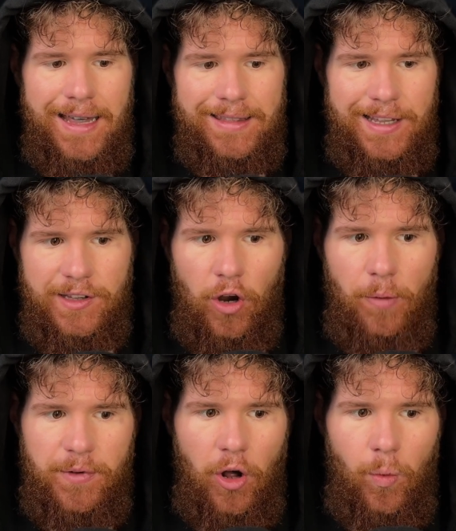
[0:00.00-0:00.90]
these
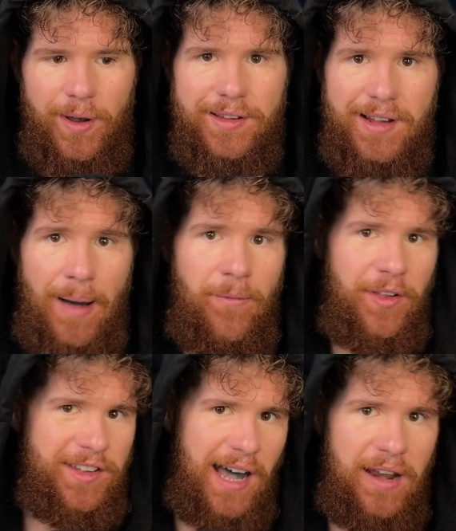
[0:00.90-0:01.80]
herbs always come
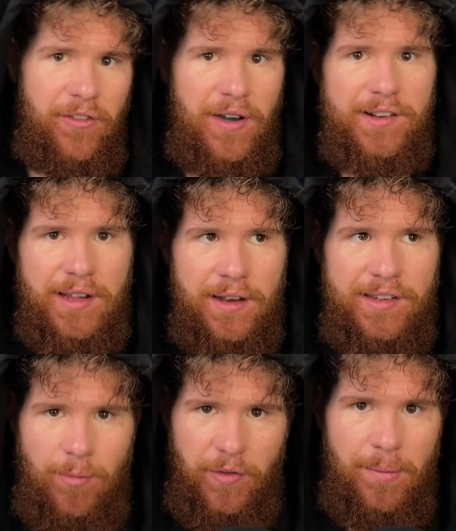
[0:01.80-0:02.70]
with side effects and
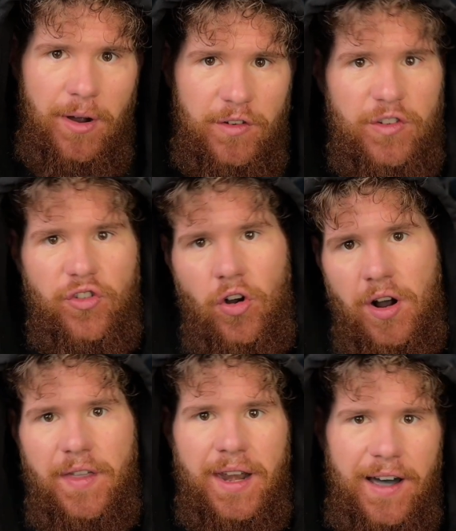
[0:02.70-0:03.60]
some of them are
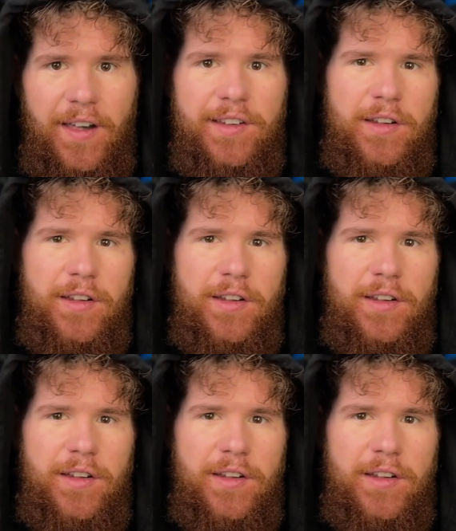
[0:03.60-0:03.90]
stronger than others.